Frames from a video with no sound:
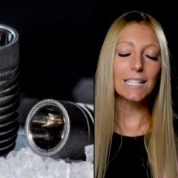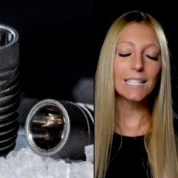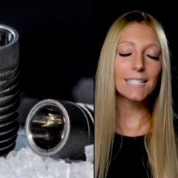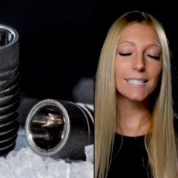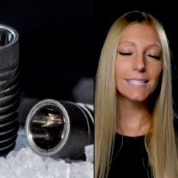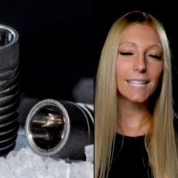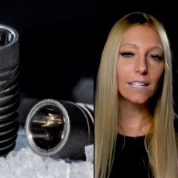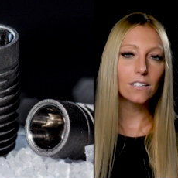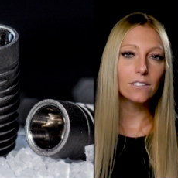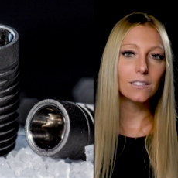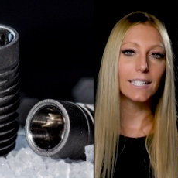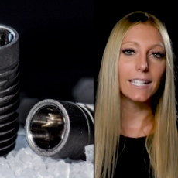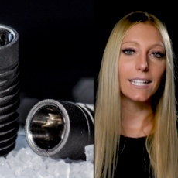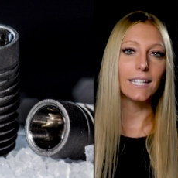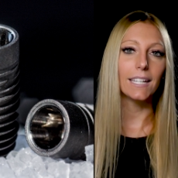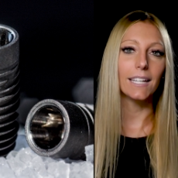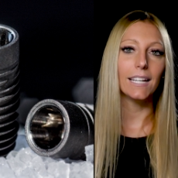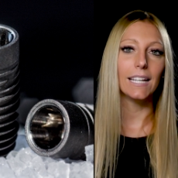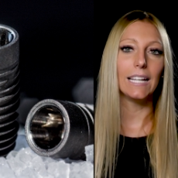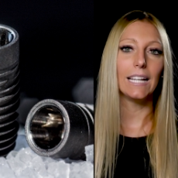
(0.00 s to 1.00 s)

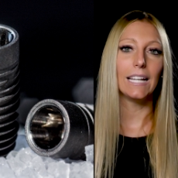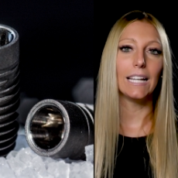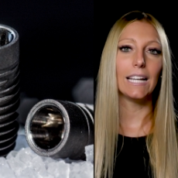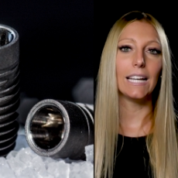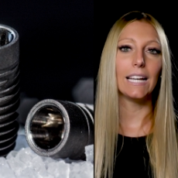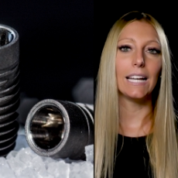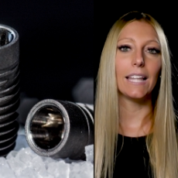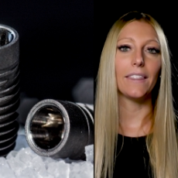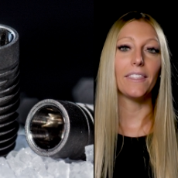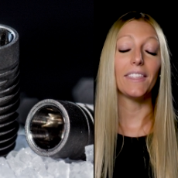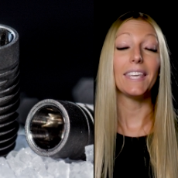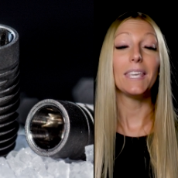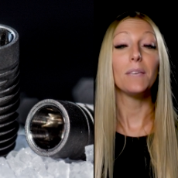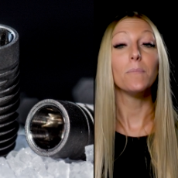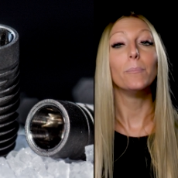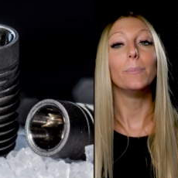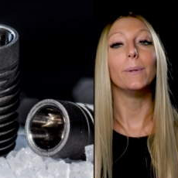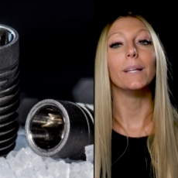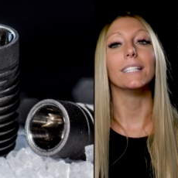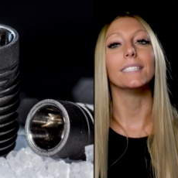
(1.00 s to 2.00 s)
Secondly, the
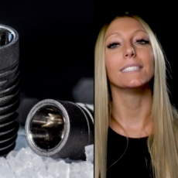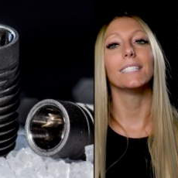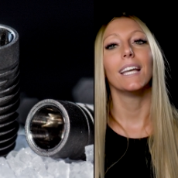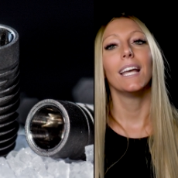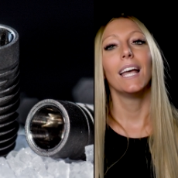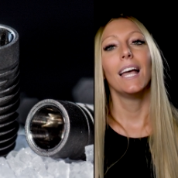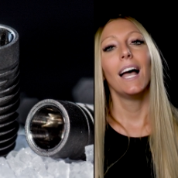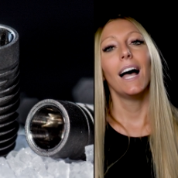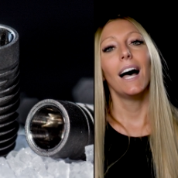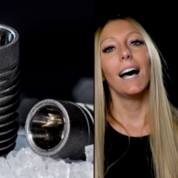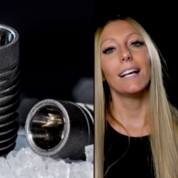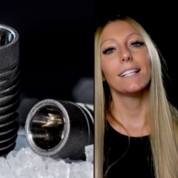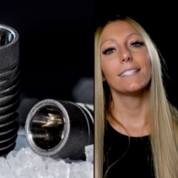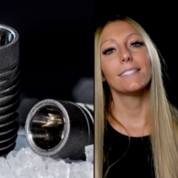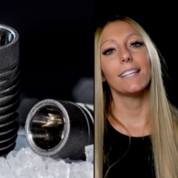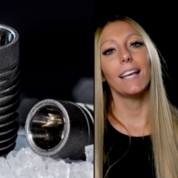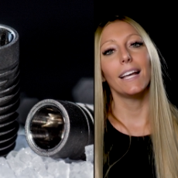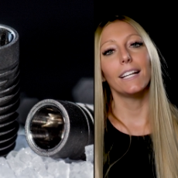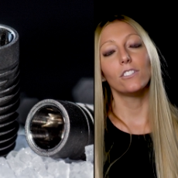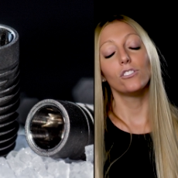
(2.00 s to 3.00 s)
implant
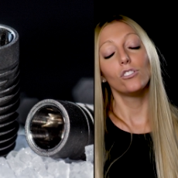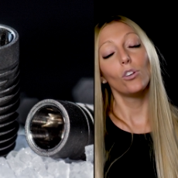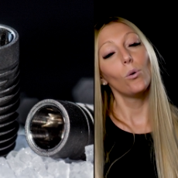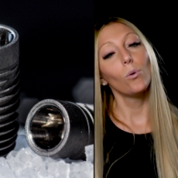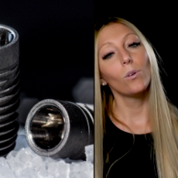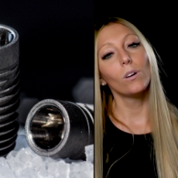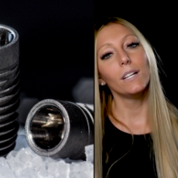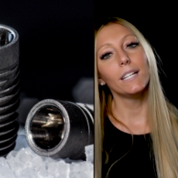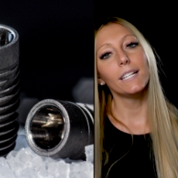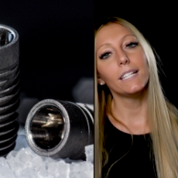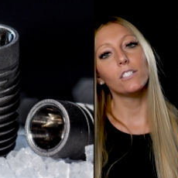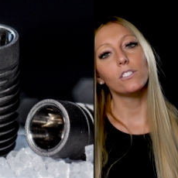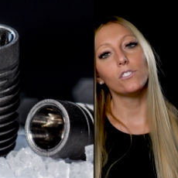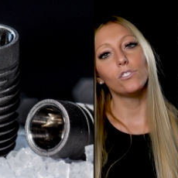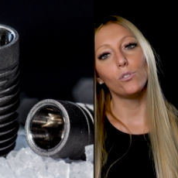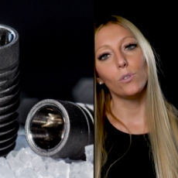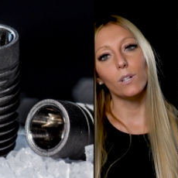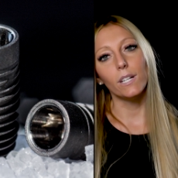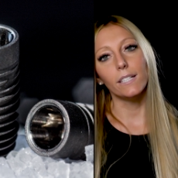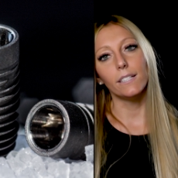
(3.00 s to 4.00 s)
has a totally
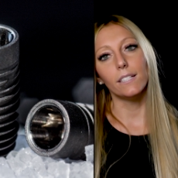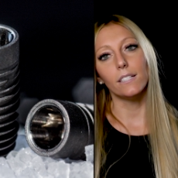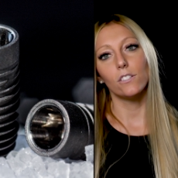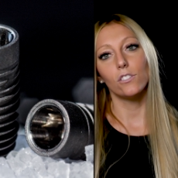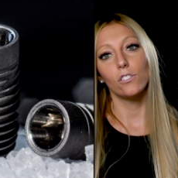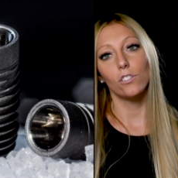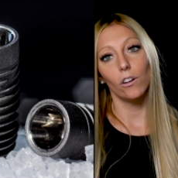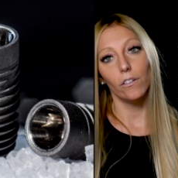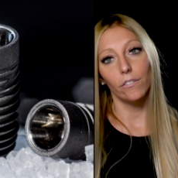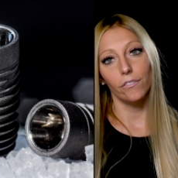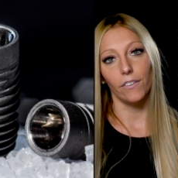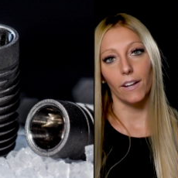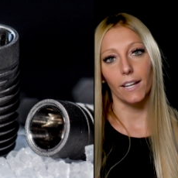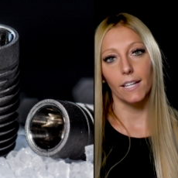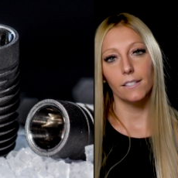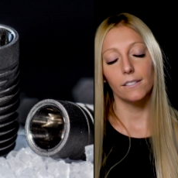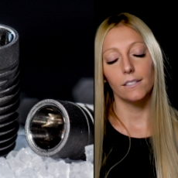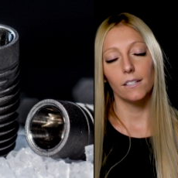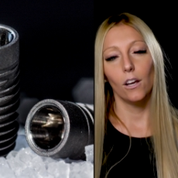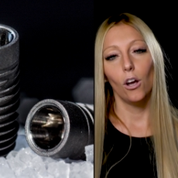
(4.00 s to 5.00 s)
treated
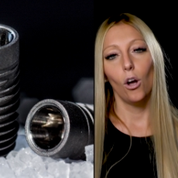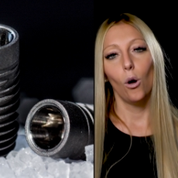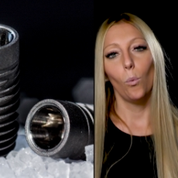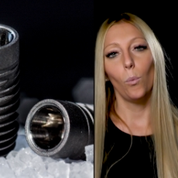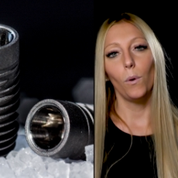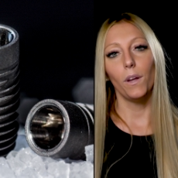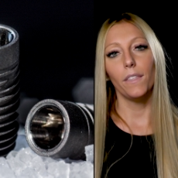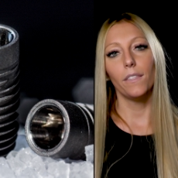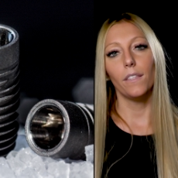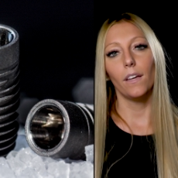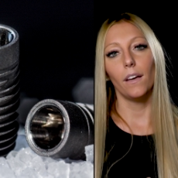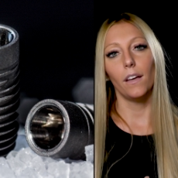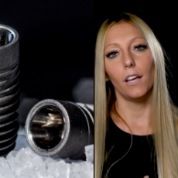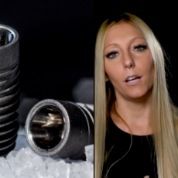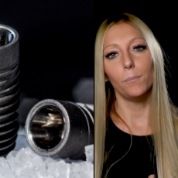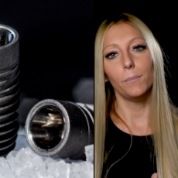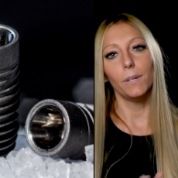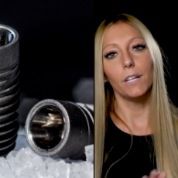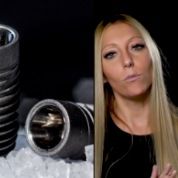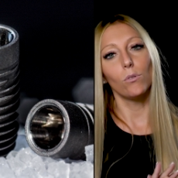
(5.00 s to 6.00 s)
surface with
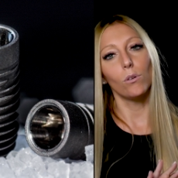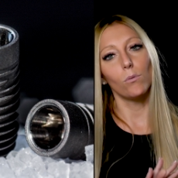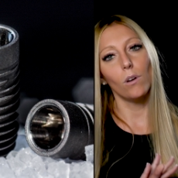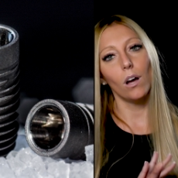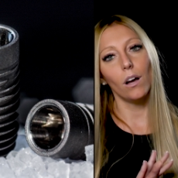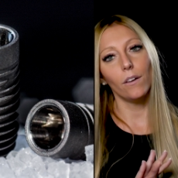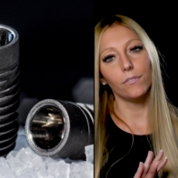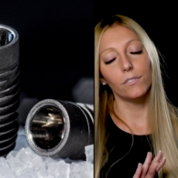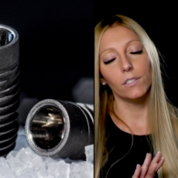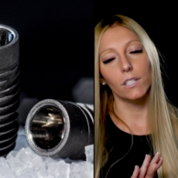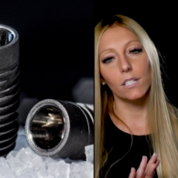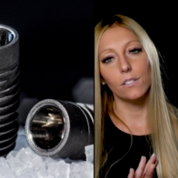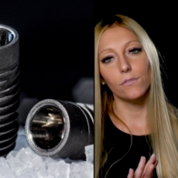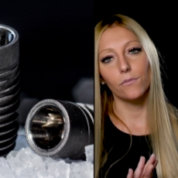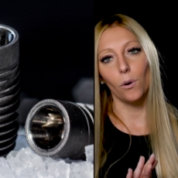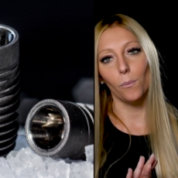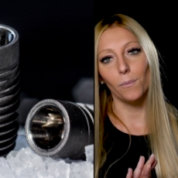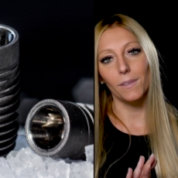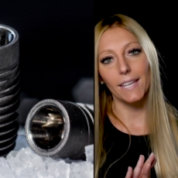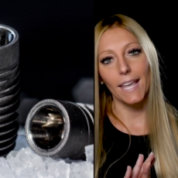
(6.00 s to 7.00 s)
micro roughness
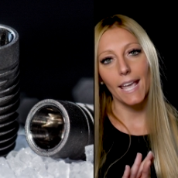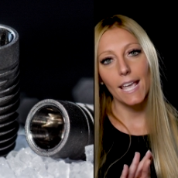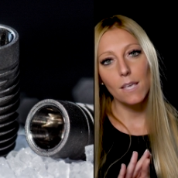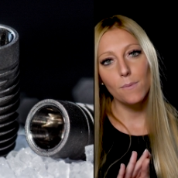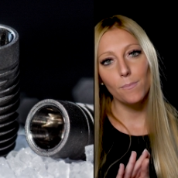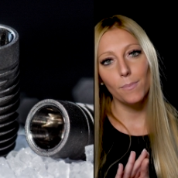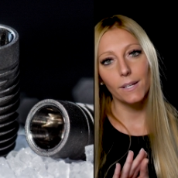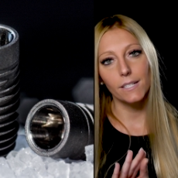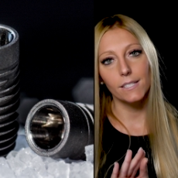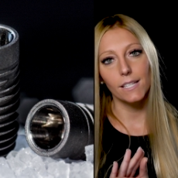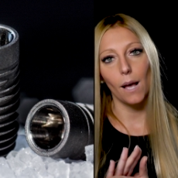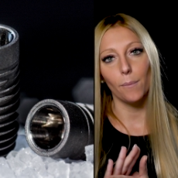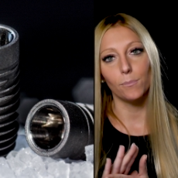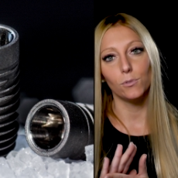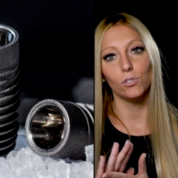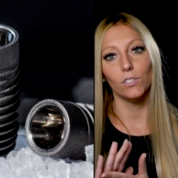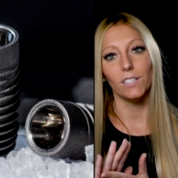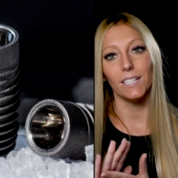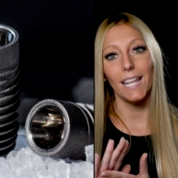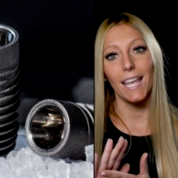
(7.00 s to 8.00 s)
from the apex up
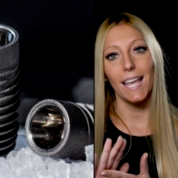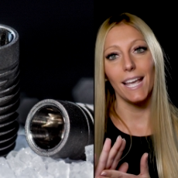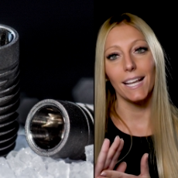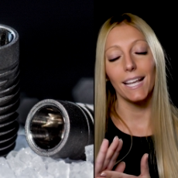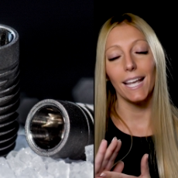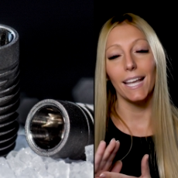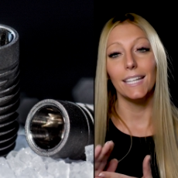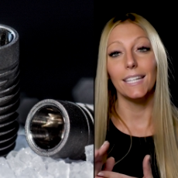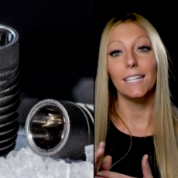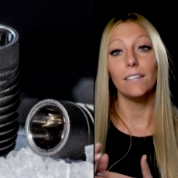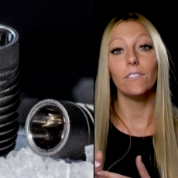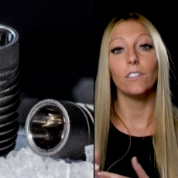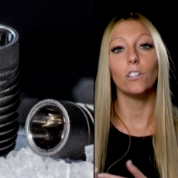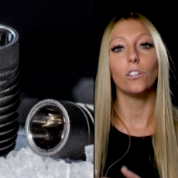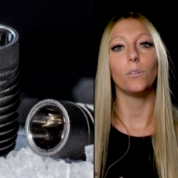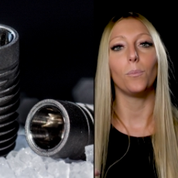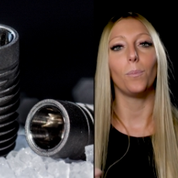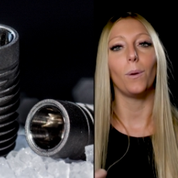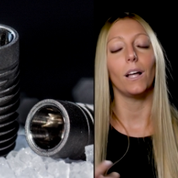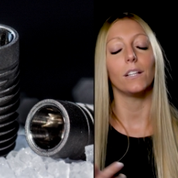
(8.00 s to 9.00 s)
to the neck and even
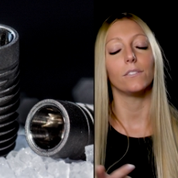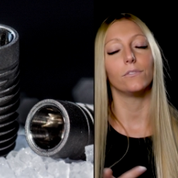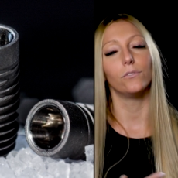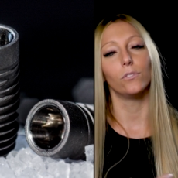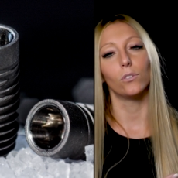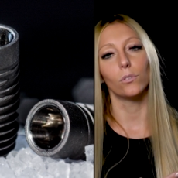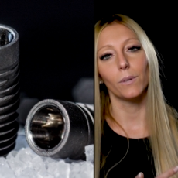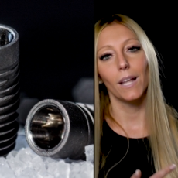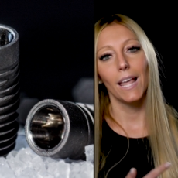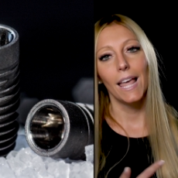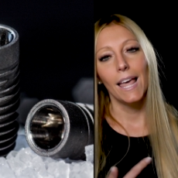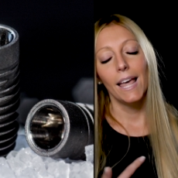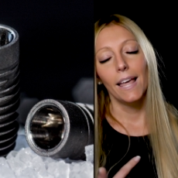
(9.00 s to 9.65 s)
on the platform.